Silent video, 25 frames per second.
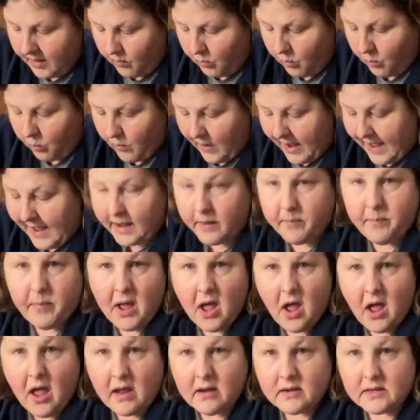Wag
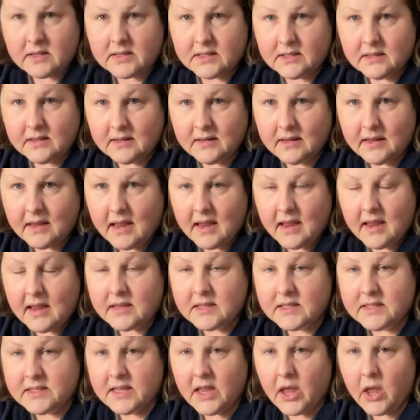Box.
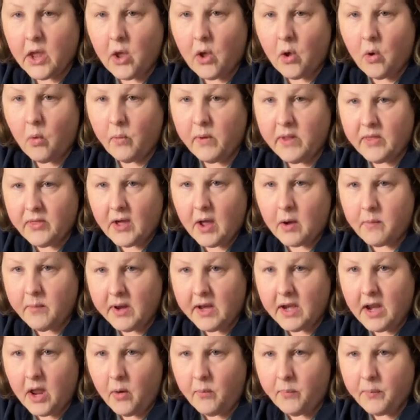So we thought
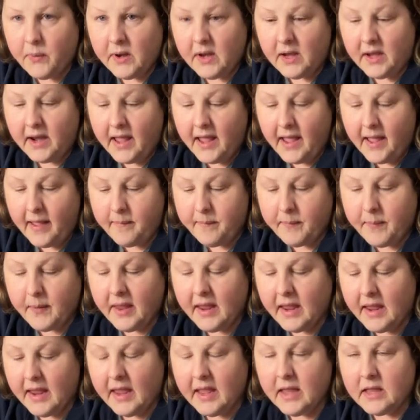we'd open it up
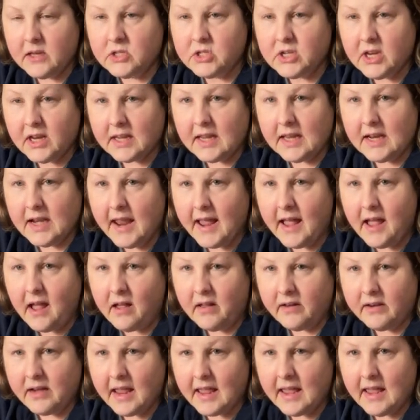and check it
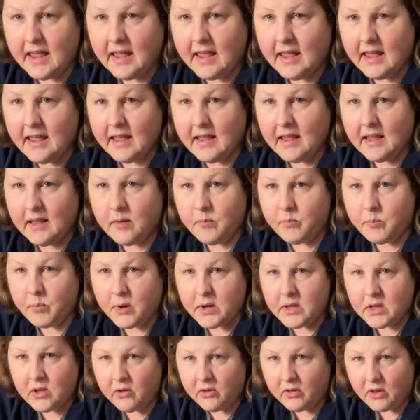out and
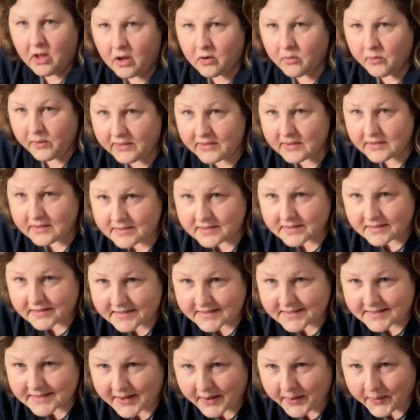bring you along with us.
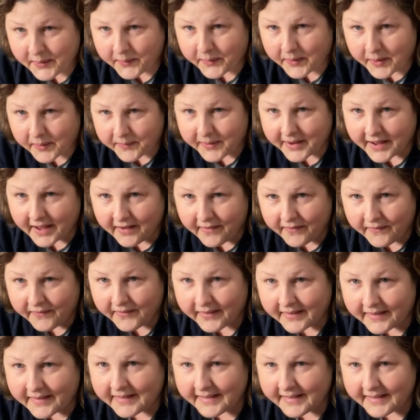So here we go.